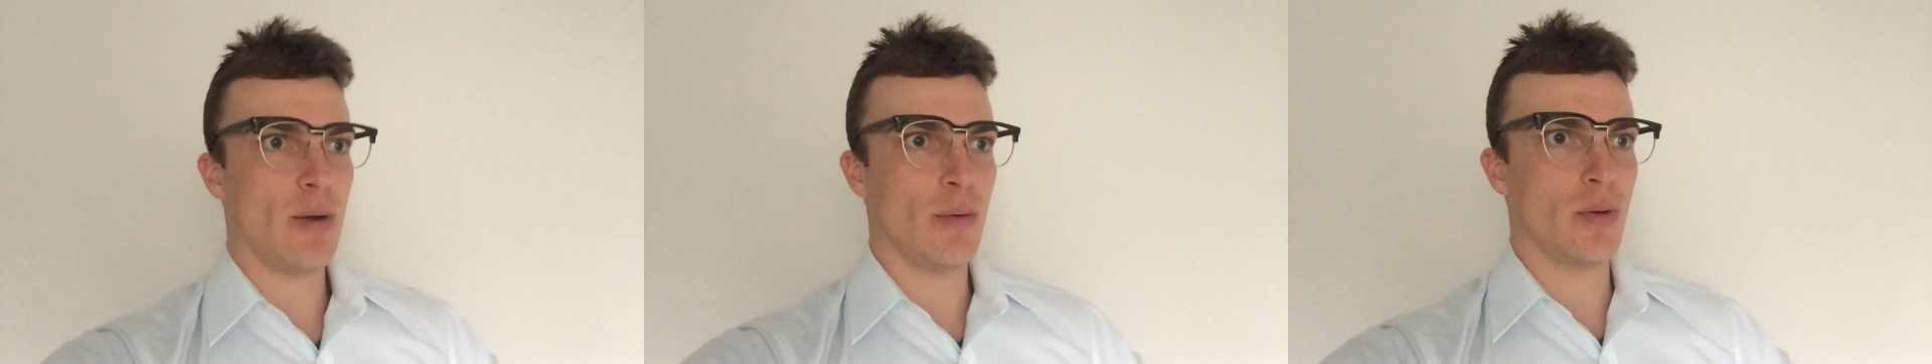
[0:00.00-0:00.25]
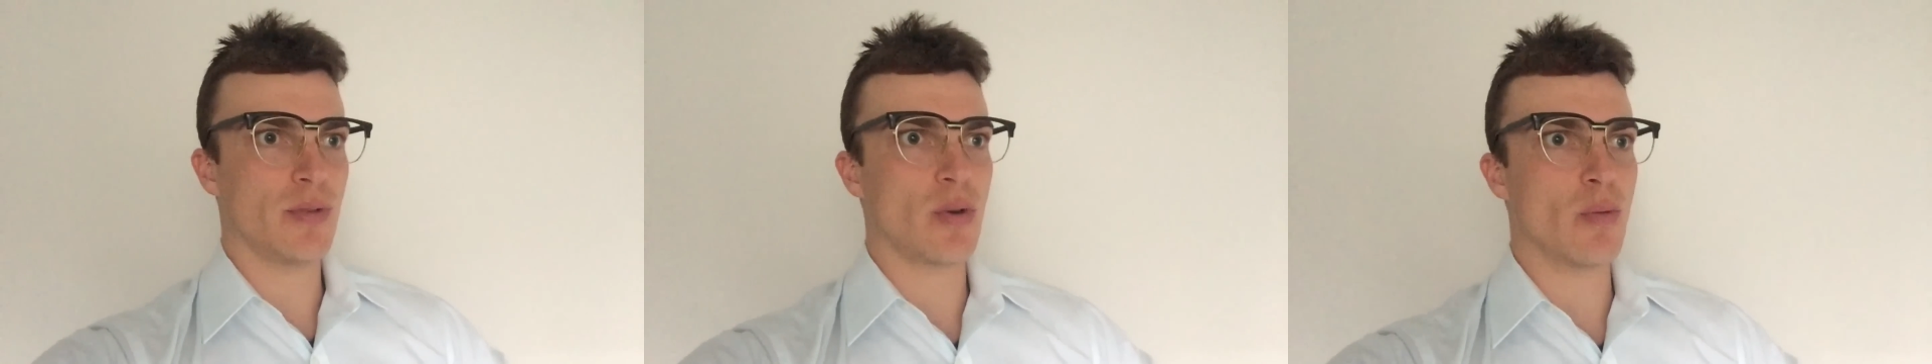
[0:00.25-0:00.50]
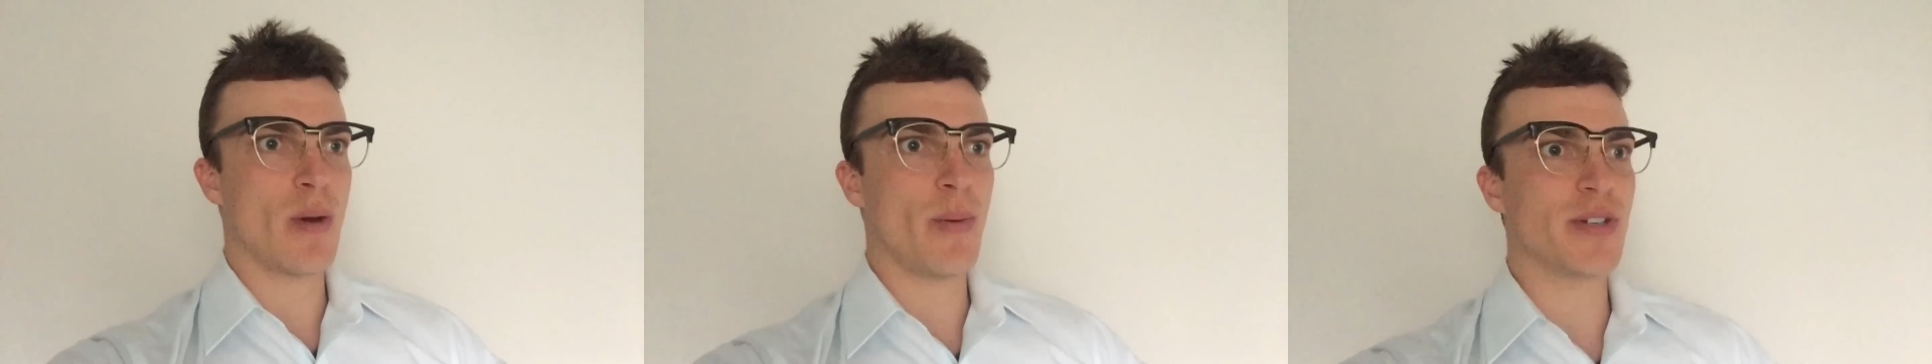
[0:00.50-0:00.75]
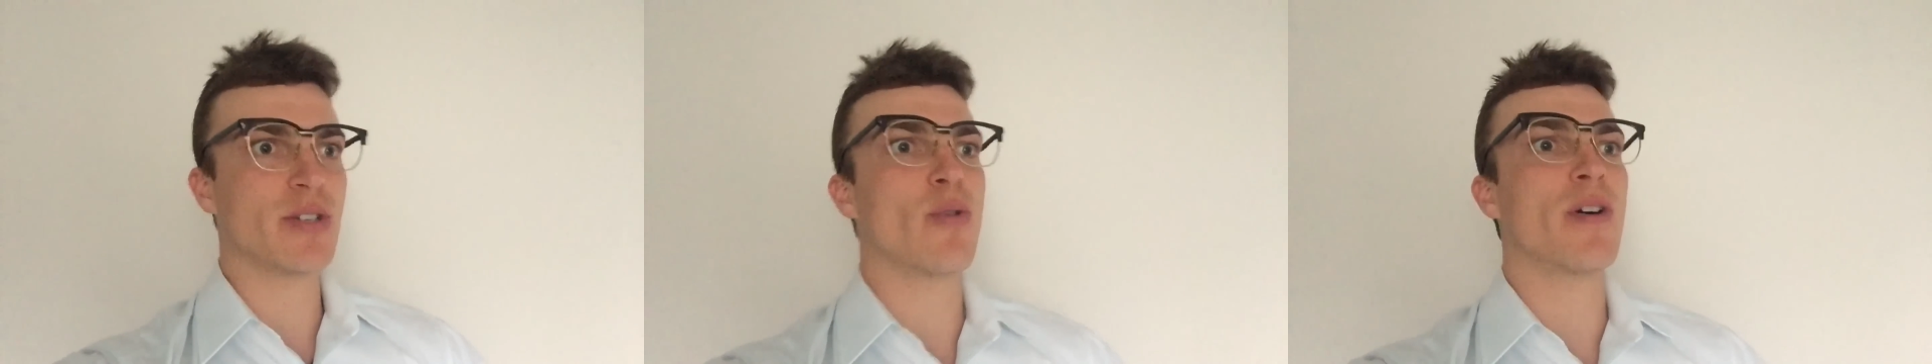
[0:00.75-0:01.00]
aeronautical
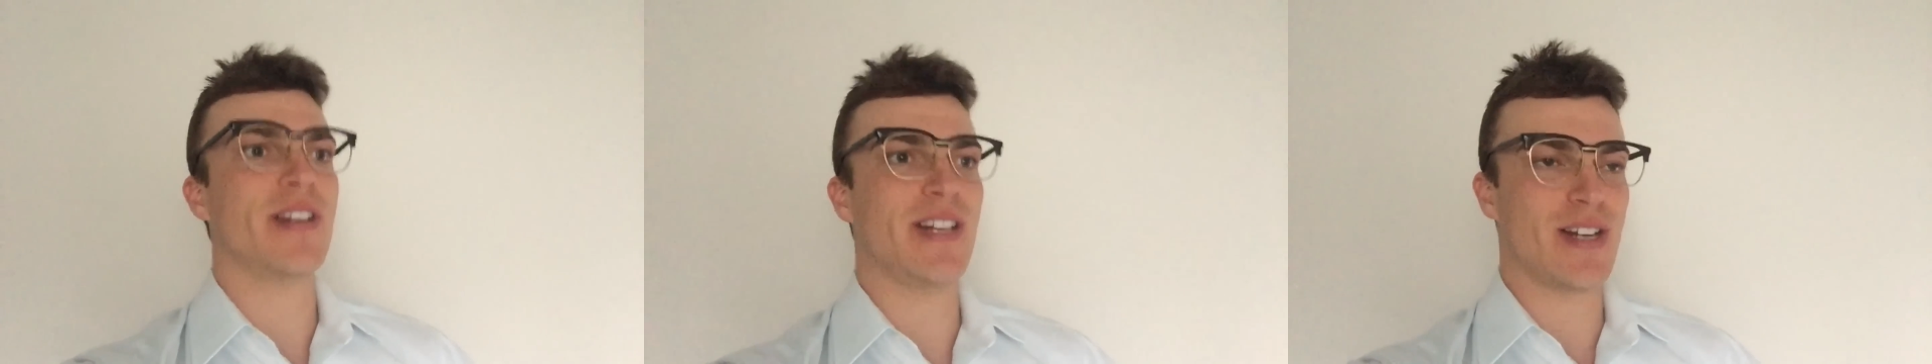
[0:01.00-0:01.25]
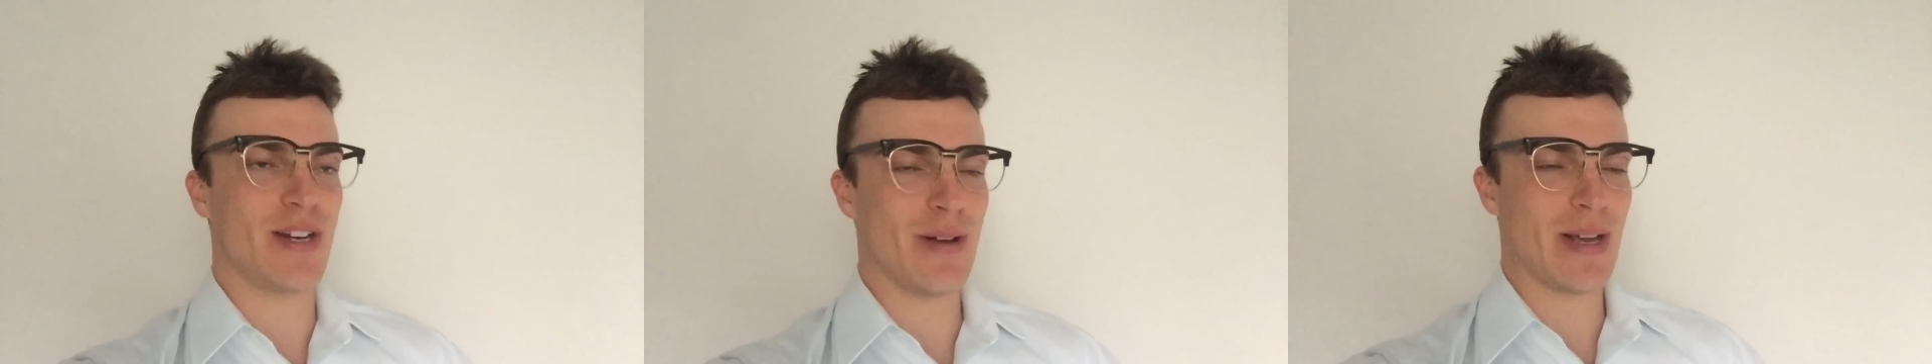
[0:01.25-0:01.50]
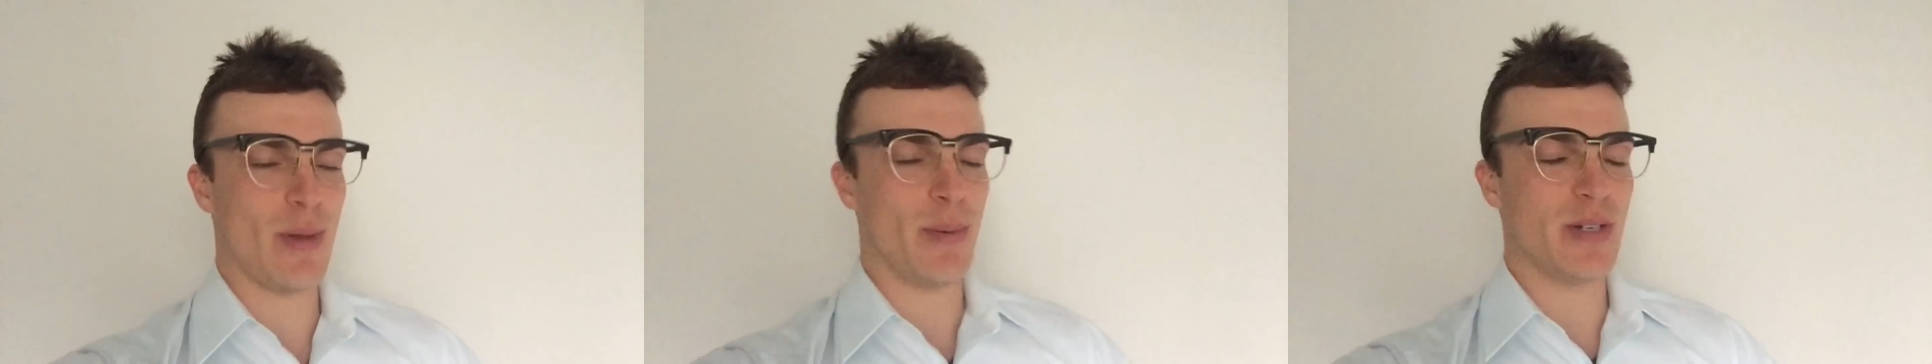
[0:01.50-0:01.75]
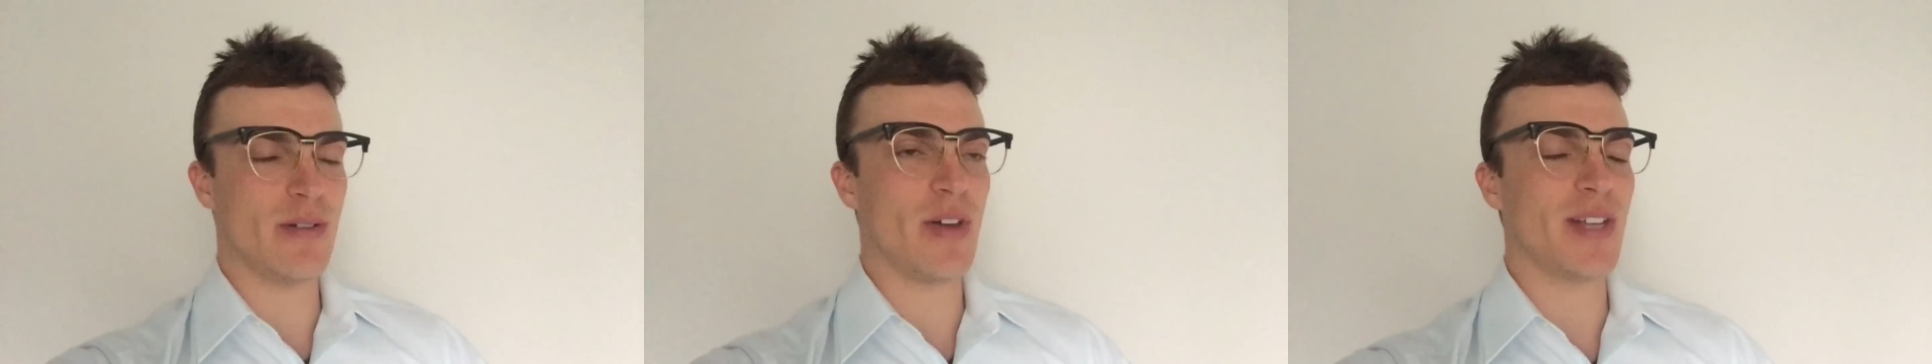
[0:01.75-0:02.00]
robotic rocket engineering at
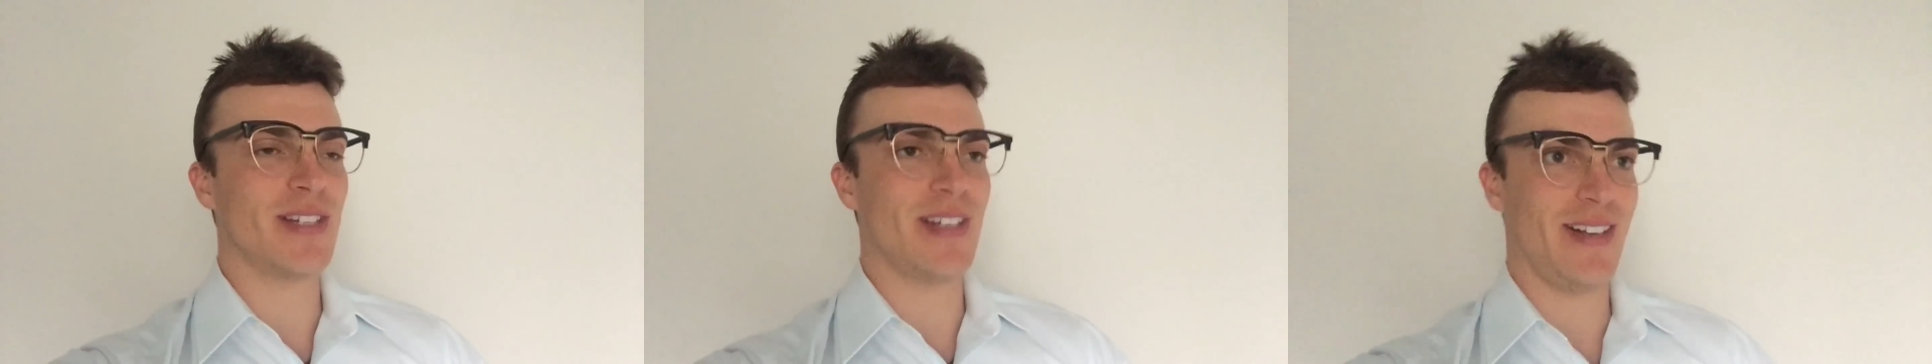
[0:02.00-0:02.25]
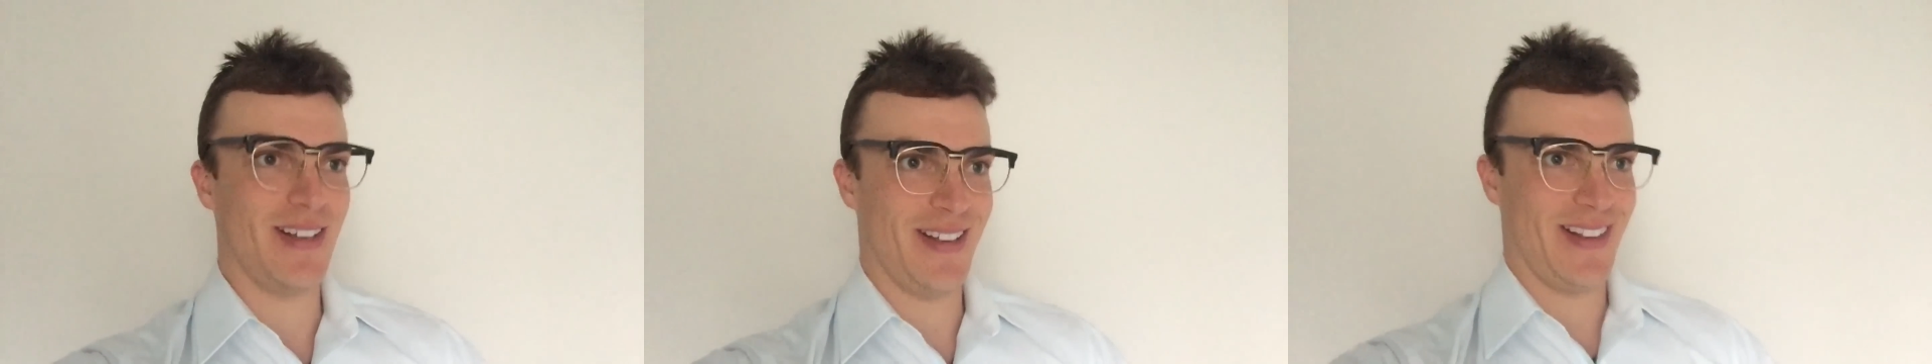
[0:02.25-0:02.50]
Melbourne University.